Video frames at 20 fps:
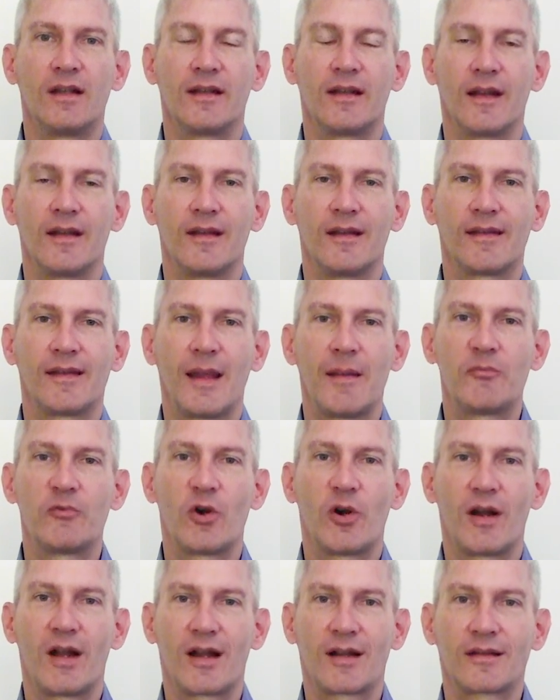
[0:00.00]
then the same
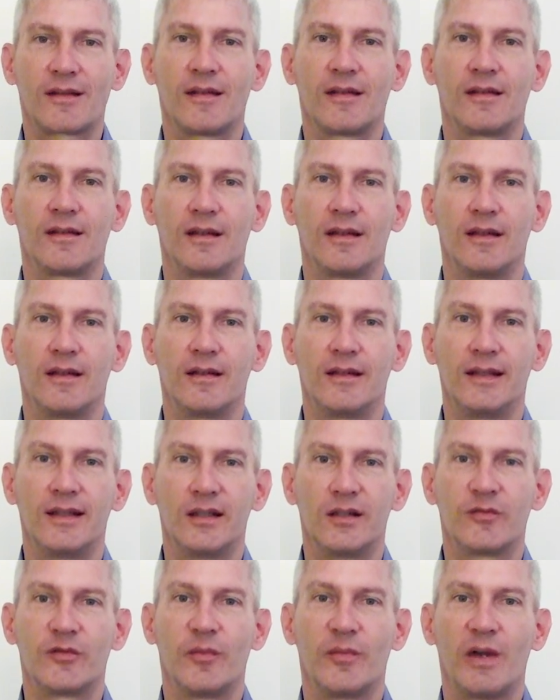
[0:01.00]
product in a
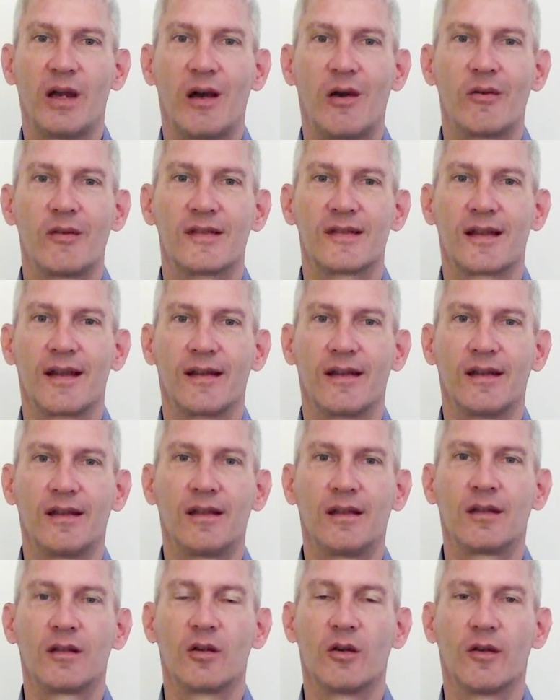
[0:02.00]
year from now is gonna
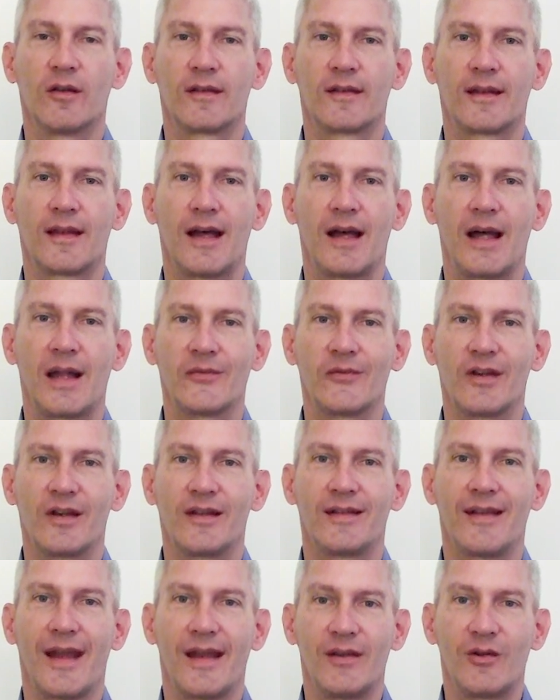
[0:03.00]
cost
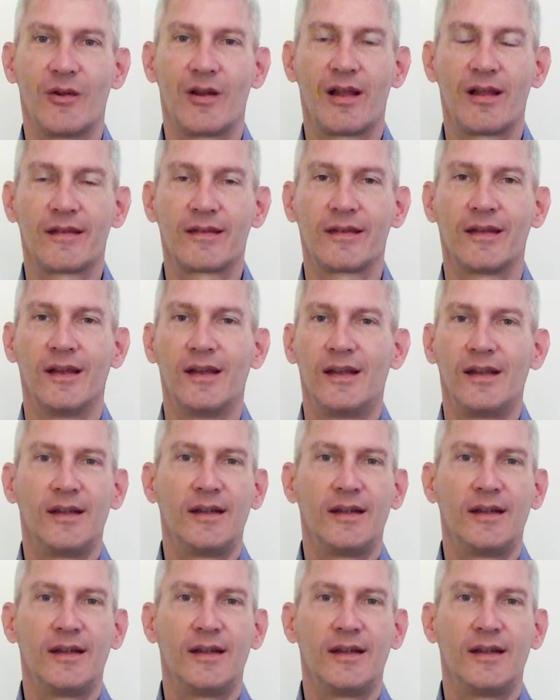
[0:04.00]
$110,